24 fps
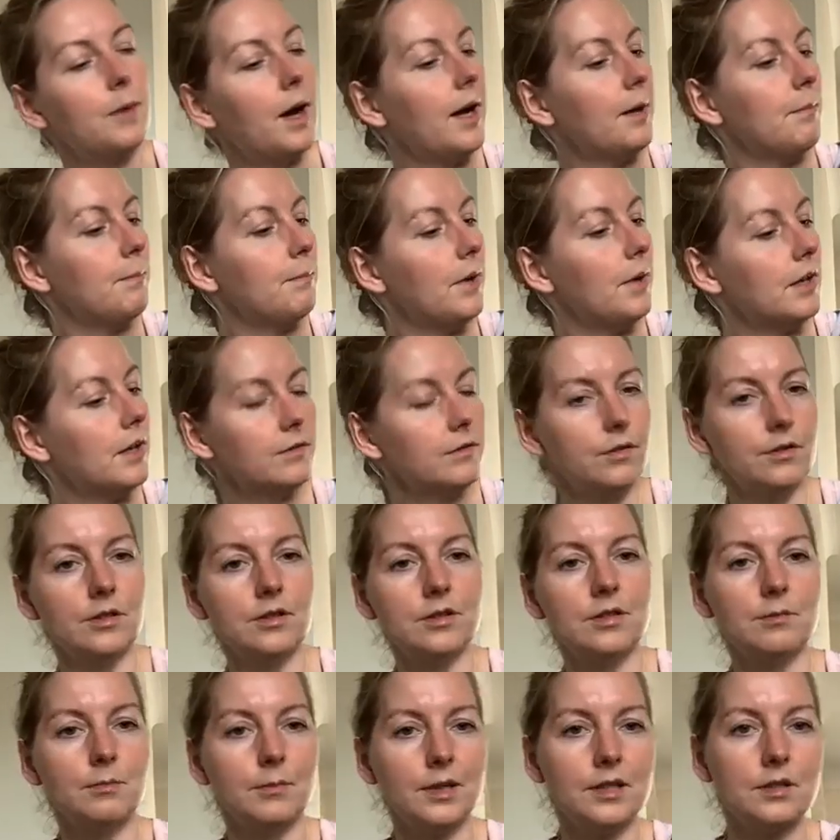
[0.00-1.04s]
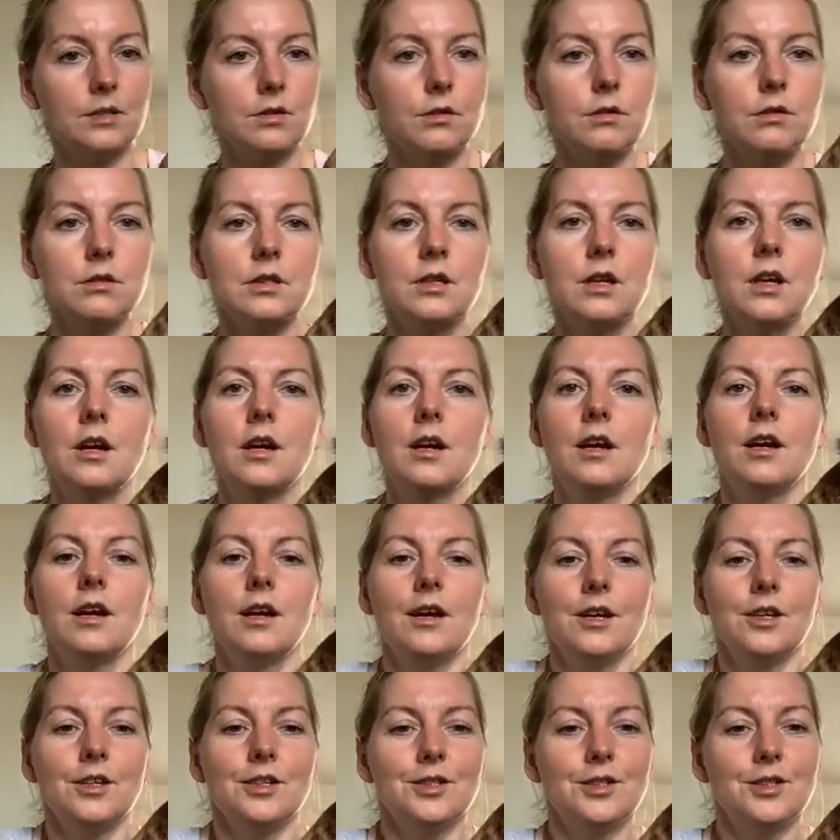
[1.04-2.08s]
my mindfulness mascot,
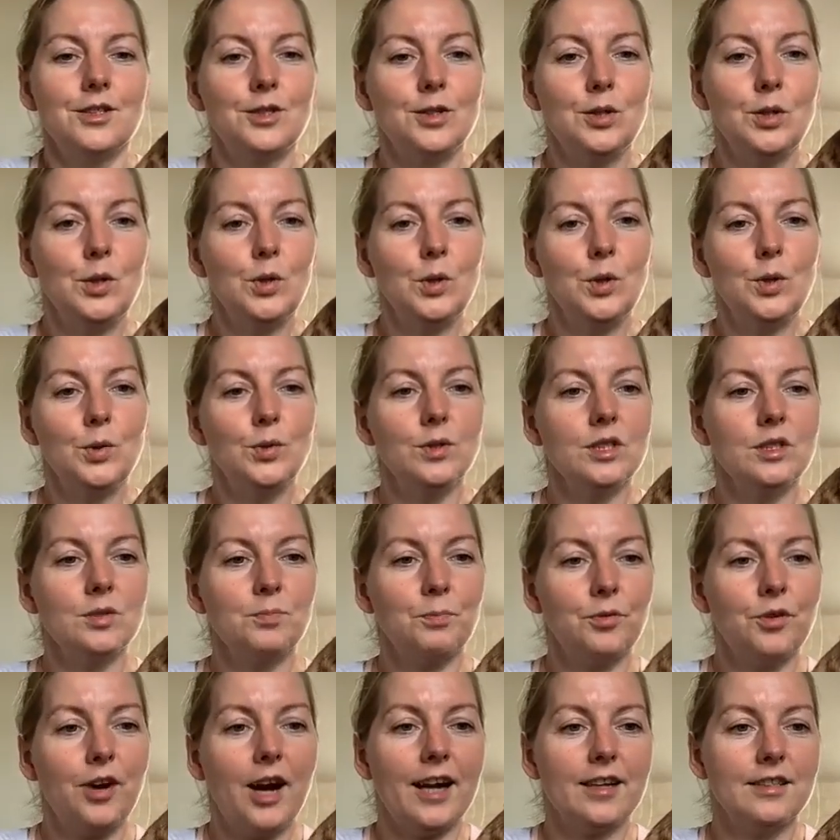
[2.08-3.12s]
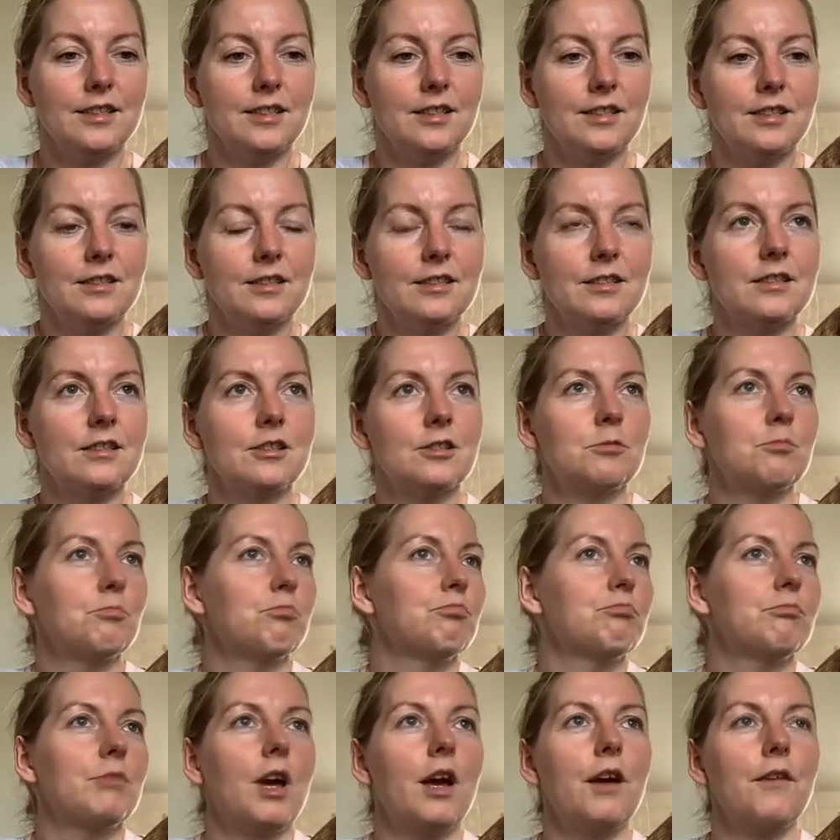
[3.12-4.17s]
to just practice
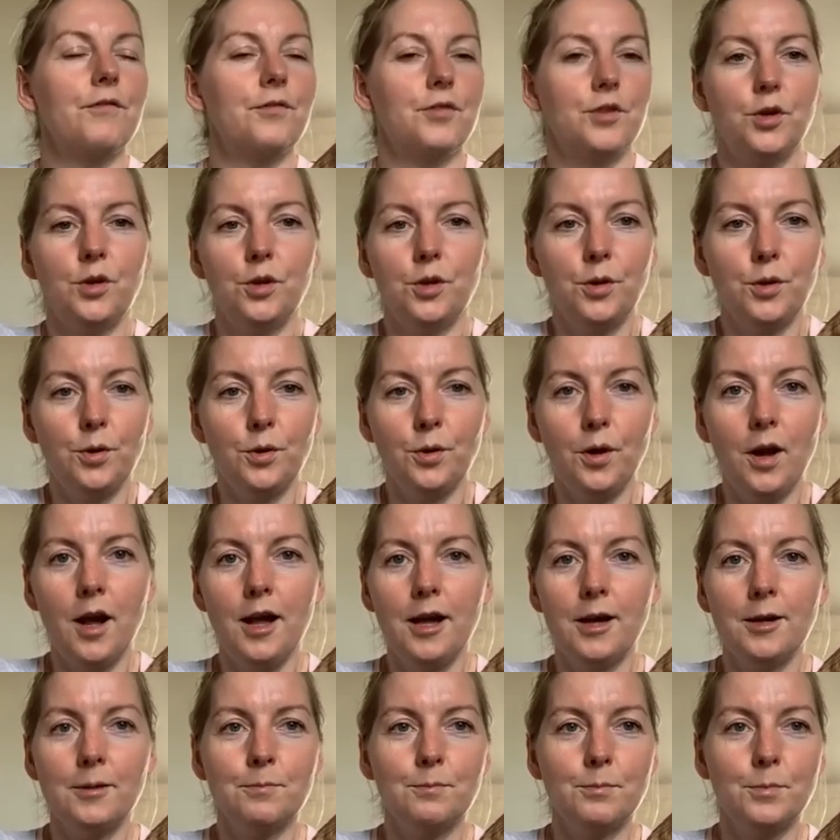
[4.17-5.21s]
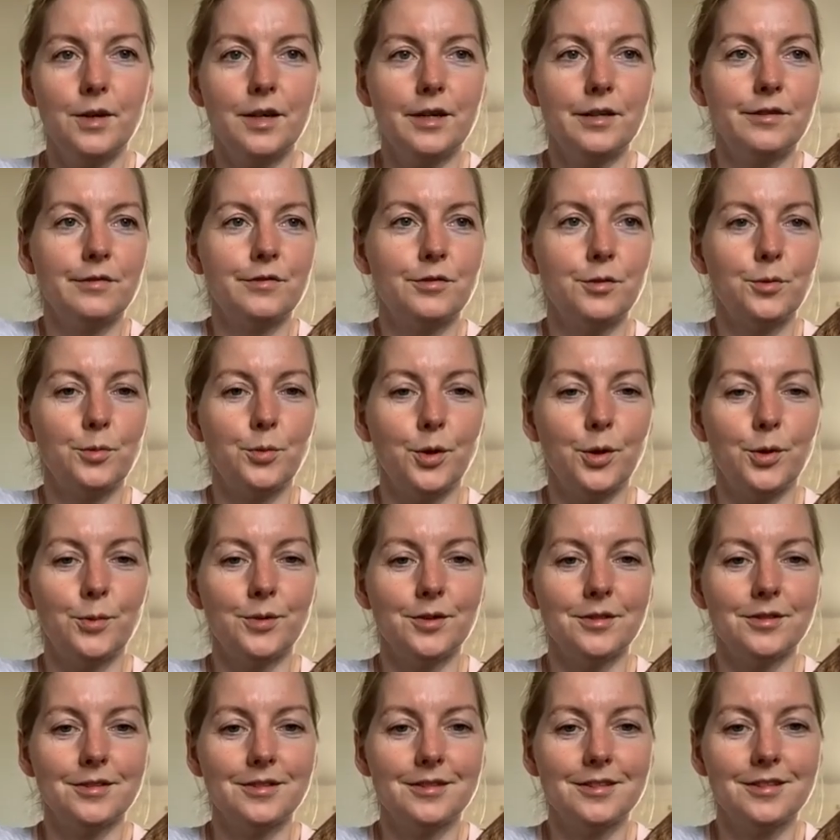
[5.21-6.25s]
a few mindful
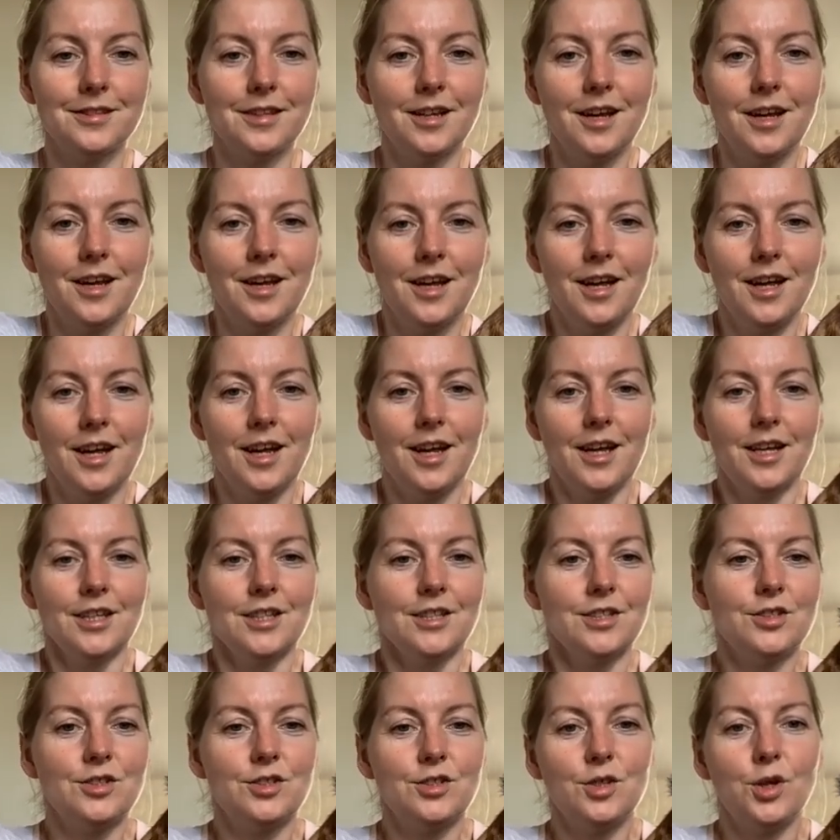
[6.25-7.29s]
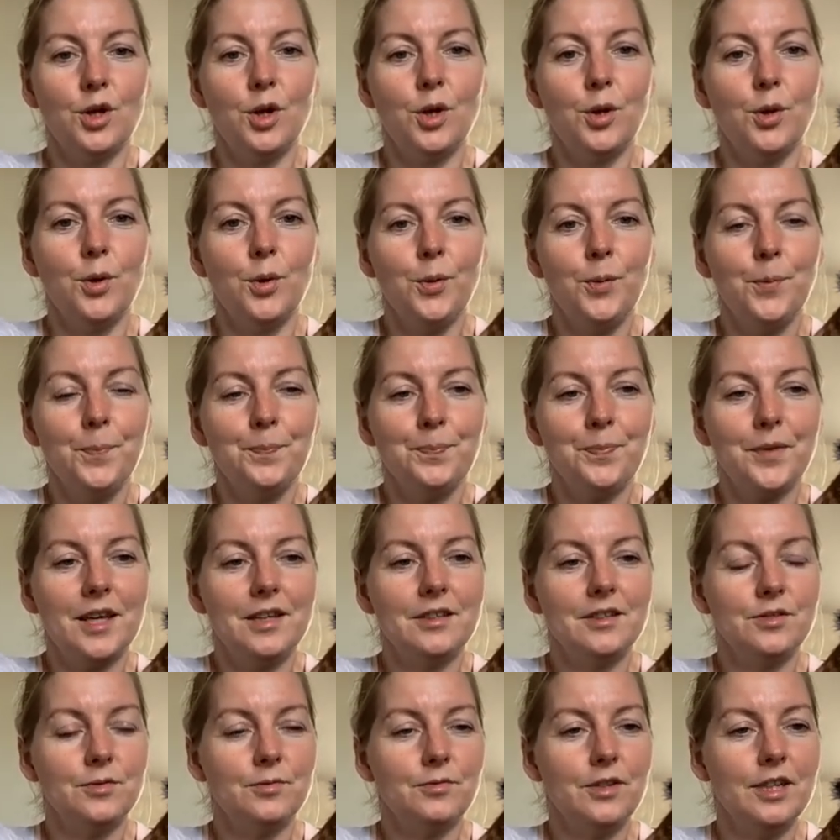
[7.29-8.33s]
moments. So
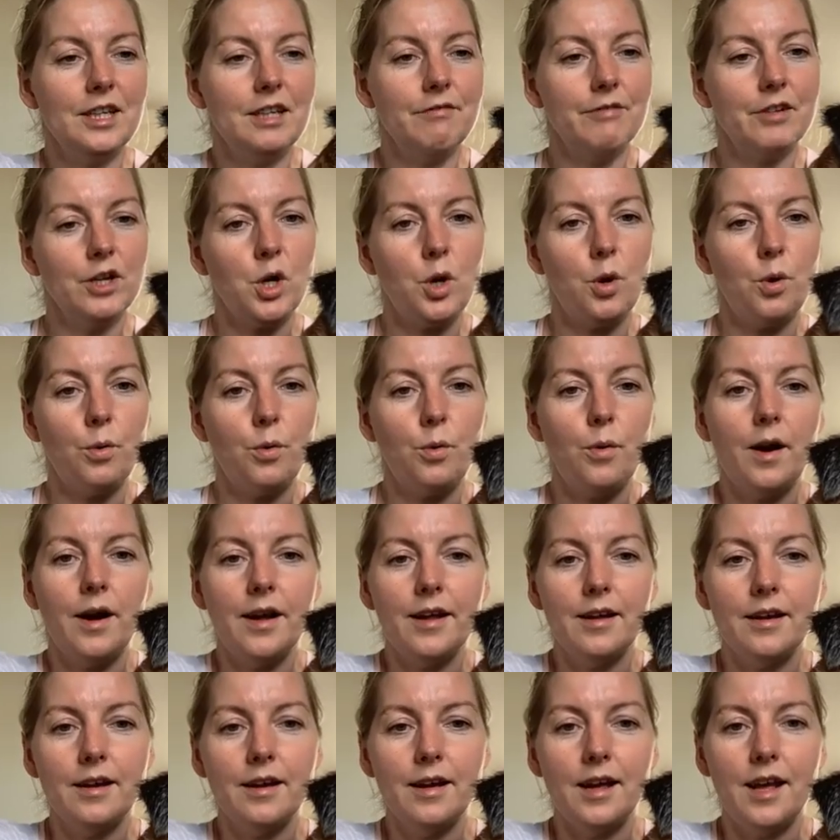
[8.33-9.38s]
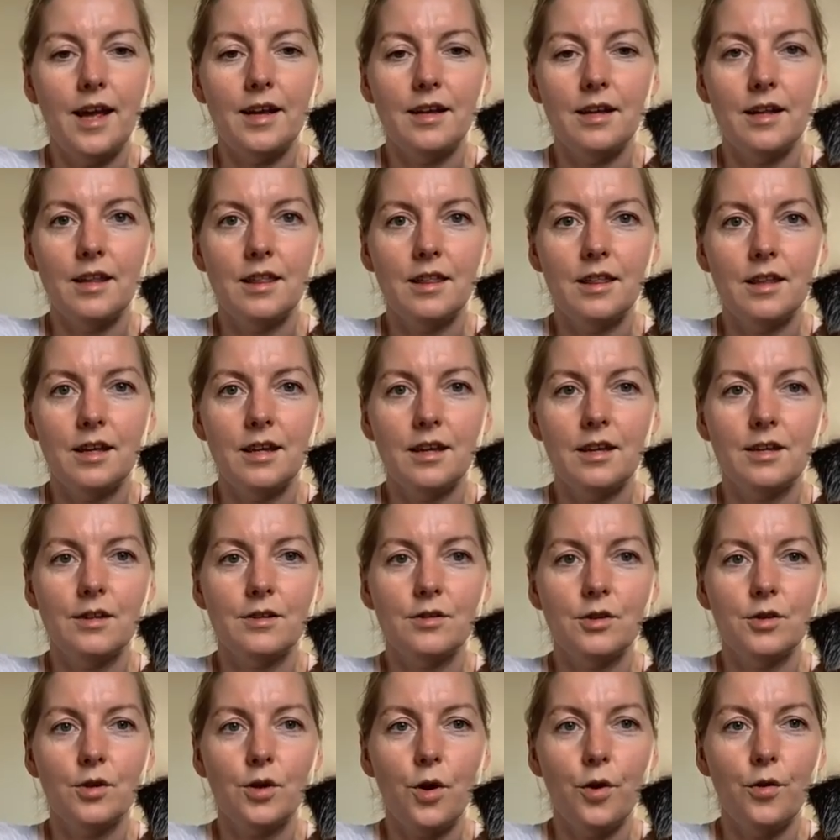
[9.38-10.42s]
it doesn't really require
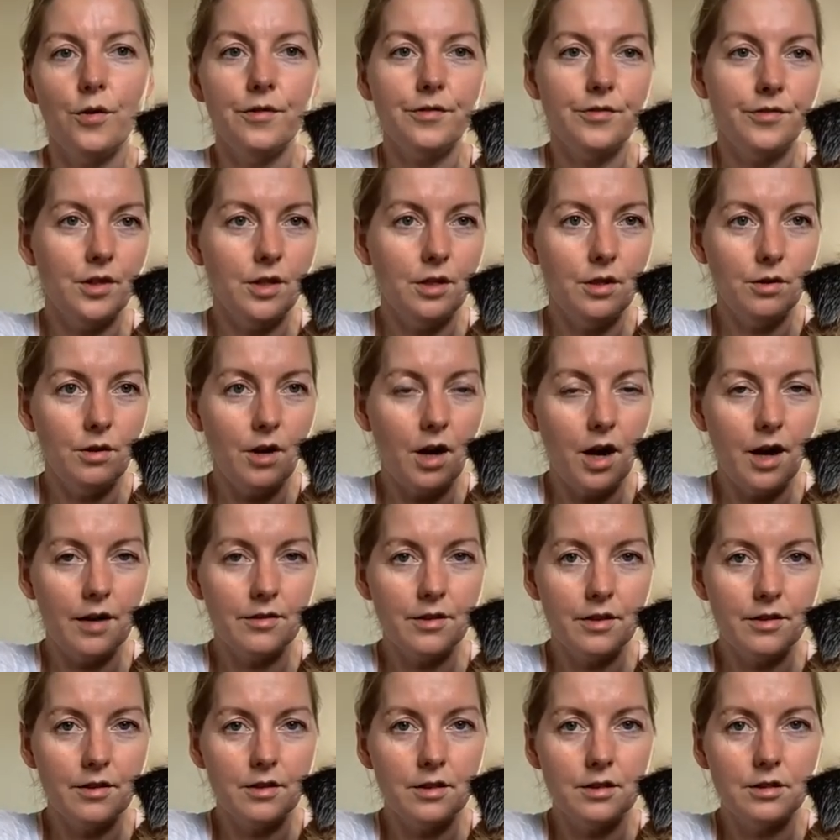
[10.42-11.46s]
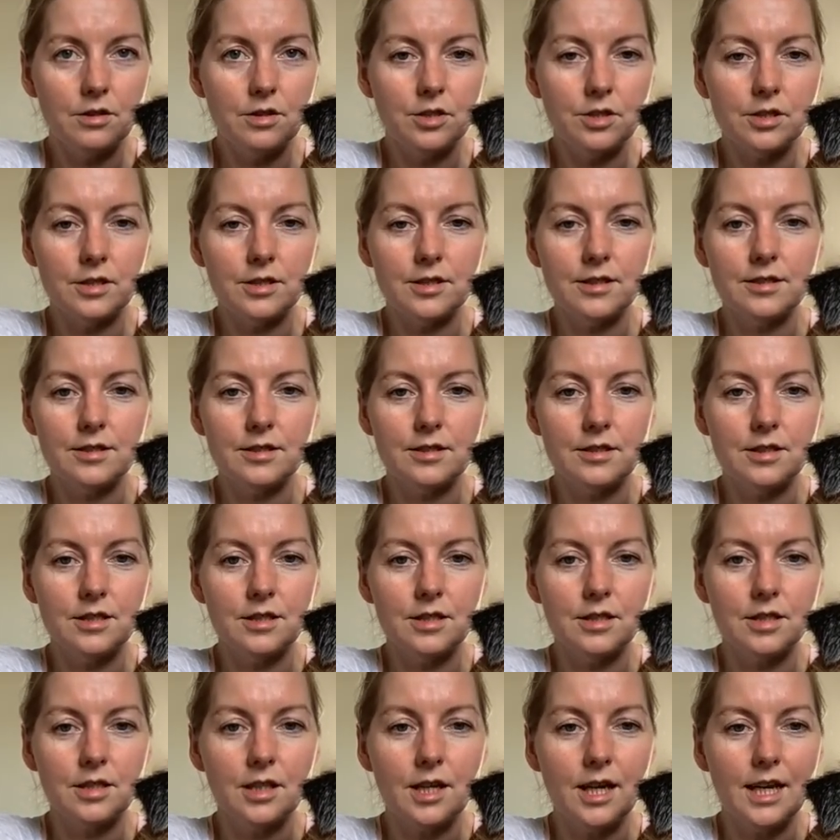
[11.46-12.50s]
anything of you other than
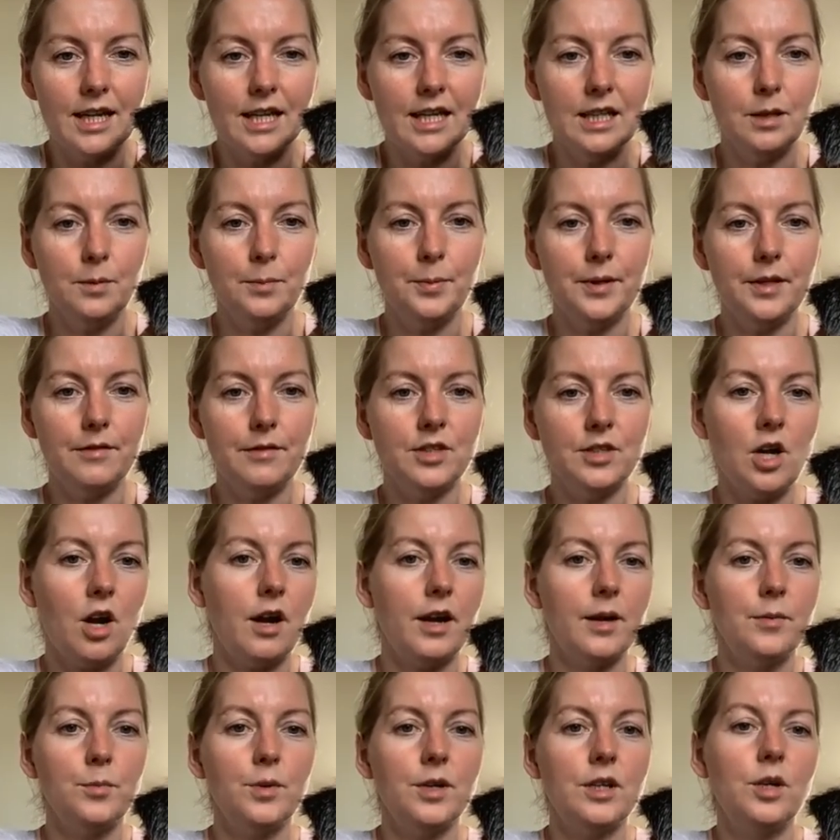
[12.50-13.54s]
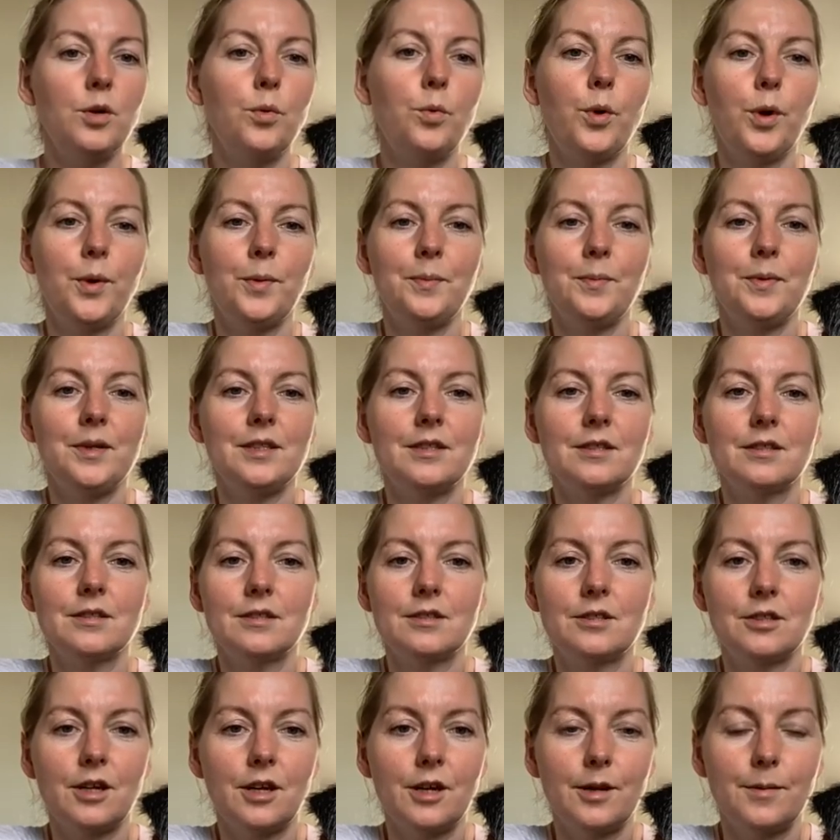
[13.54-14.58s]
just a little bit of time where you won't be
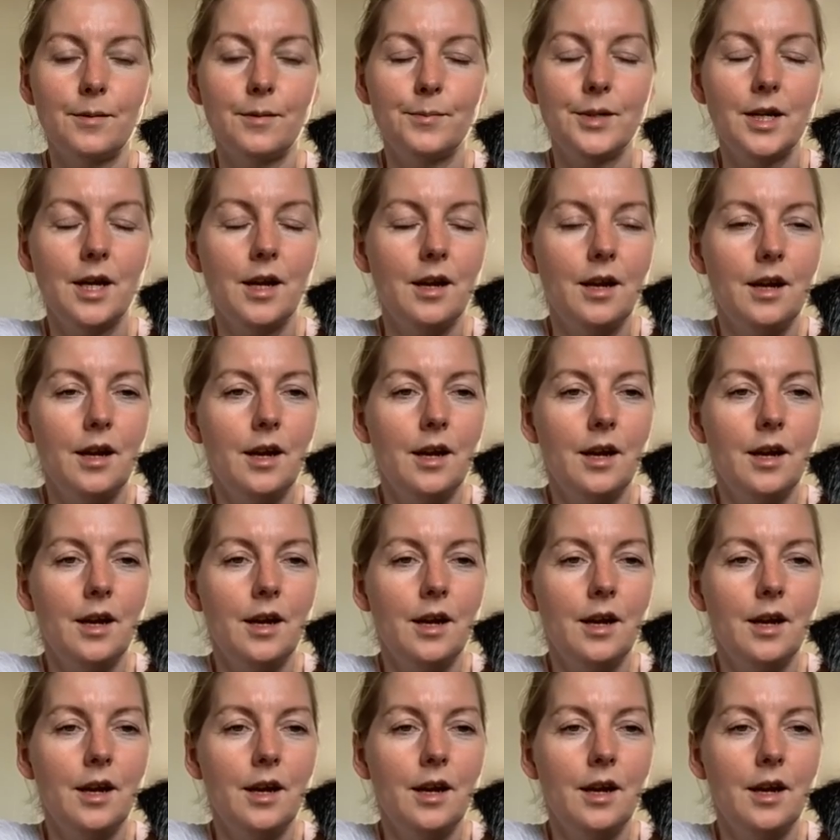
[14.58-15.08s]
disturbed.